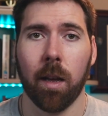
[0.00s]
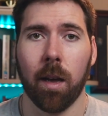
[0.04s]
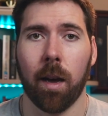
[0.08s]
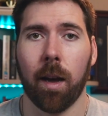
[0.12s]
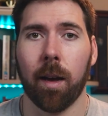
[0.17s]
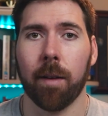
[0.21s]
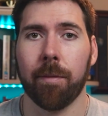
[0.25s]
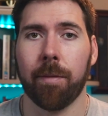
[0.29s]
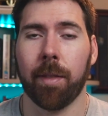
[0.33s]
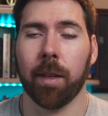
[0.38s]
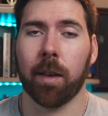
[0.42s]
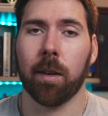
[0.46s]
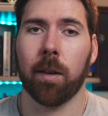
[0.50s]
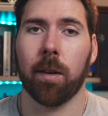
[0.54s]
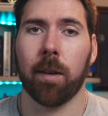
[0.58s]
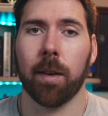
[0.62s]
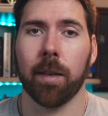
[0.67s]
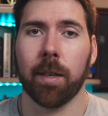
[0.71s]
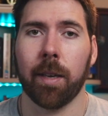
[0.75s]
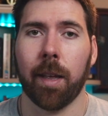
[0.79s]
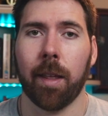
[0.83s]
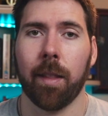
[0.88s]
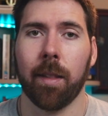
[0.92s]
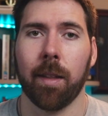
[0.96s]
of the
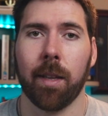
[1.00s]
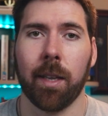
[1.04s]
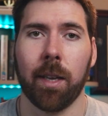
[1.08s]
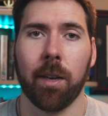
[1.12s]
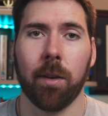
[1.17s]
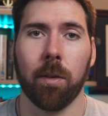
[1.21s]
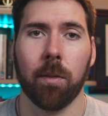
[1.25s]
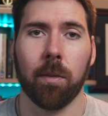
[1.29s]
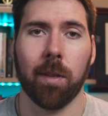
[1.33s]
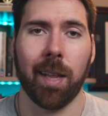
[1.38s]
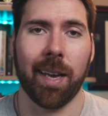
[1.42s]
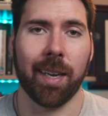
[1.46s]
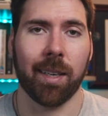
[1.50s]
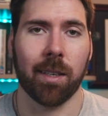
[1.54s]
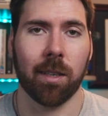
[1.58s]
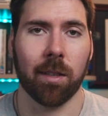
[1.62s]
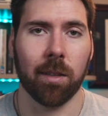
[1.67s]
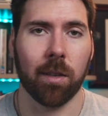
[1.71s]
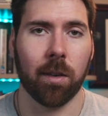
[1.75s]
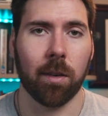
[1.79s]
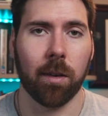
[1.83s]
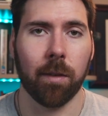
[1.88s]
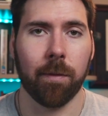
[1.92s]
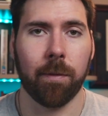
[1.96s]
content that you like to
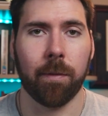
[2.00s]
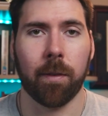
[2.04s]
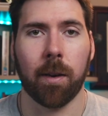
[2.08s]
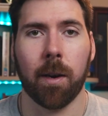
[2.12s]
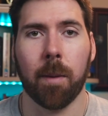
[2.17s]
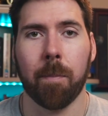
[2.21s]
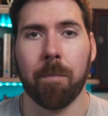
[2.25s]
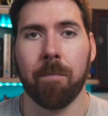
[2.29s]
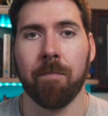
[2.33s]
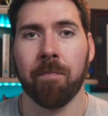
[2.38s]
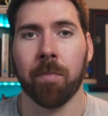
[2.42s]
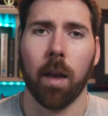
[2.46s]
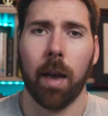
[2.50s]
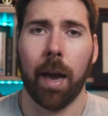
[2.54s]
learn from.